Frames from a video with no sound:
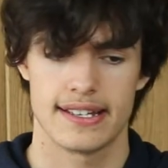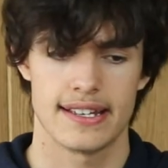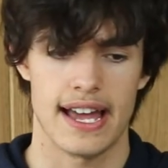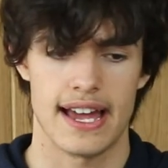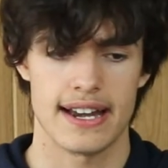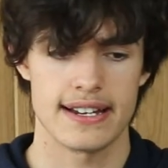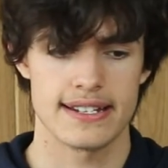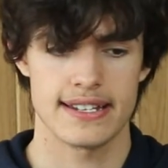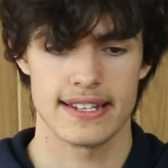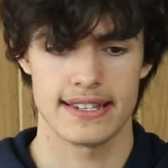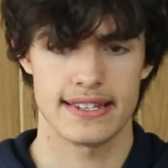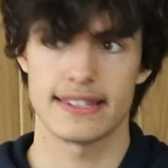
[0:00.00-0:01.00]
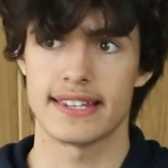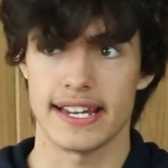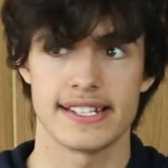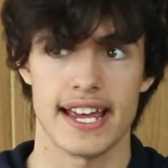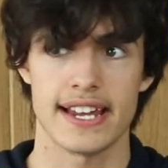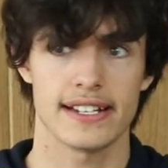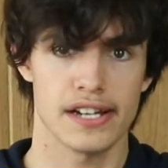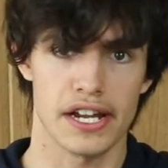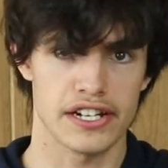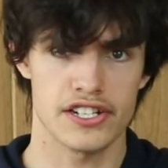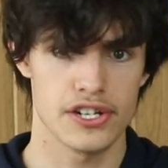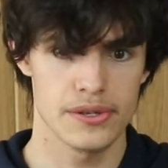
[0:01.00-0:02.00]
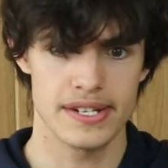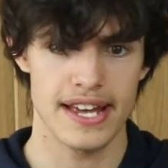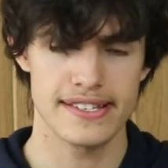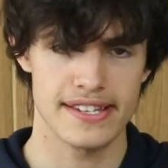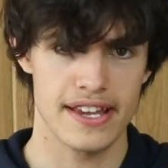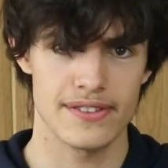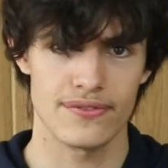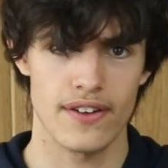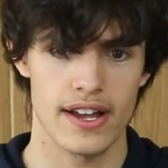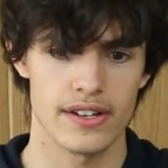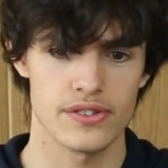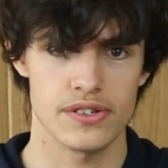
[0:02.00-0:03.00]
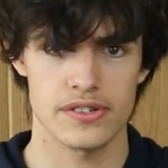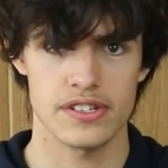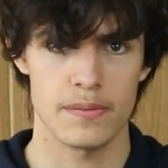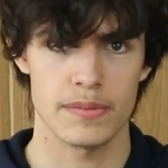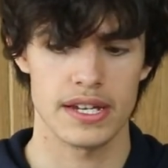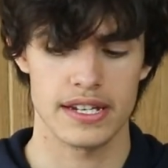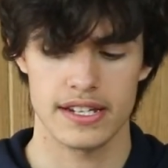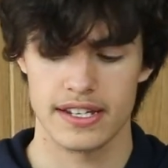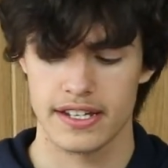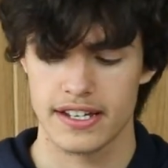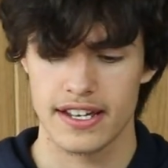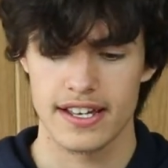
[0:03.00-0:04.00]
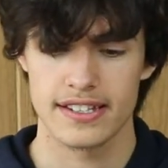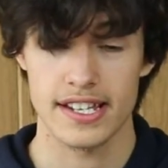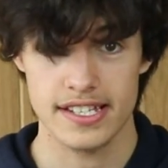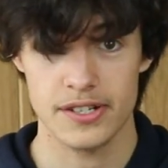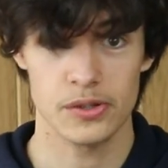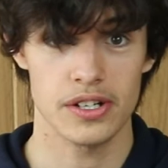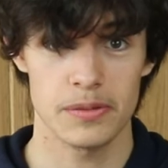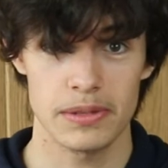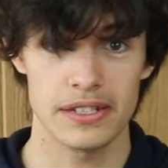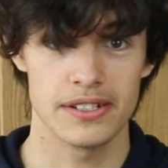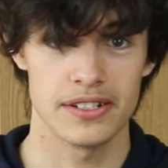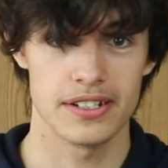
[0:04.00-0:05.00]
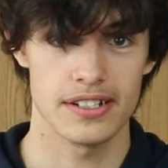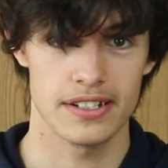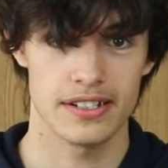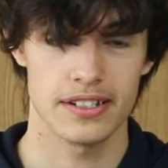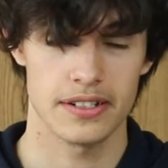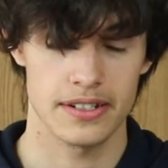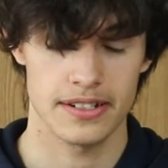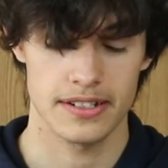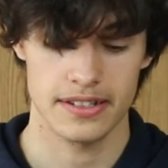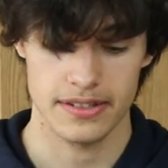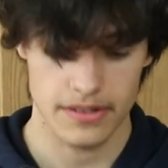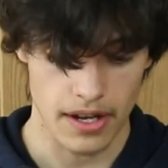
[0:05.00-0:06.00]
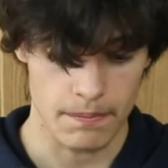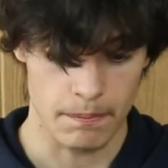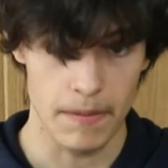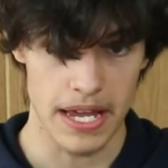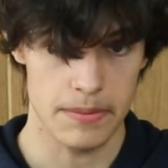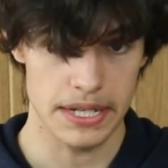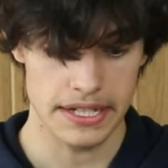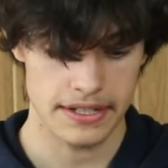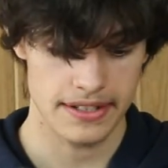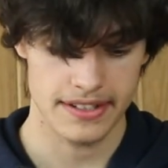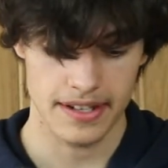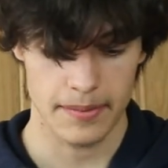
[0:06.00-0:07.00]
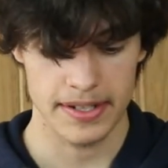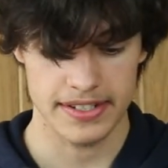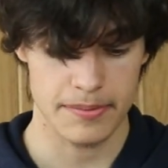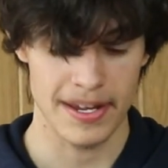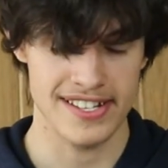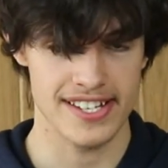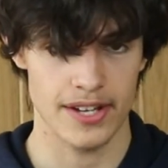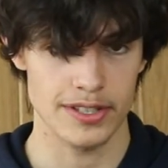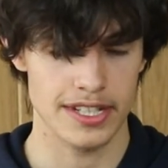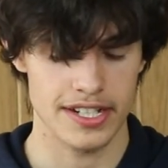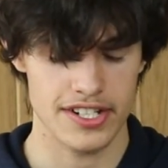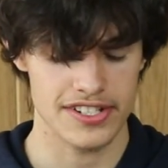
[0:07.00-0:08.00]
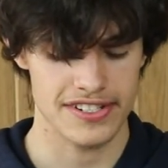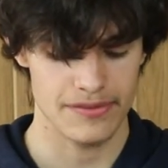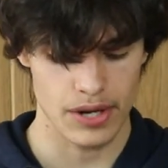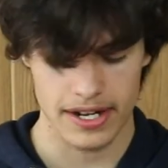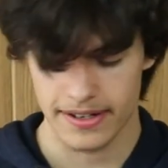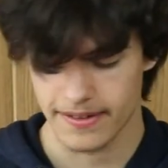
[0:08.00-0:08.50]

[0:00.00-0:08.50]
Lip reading: and they take 2 death save fails or something, they're still going to be good. Maybe. I mean, depends how the initiative went.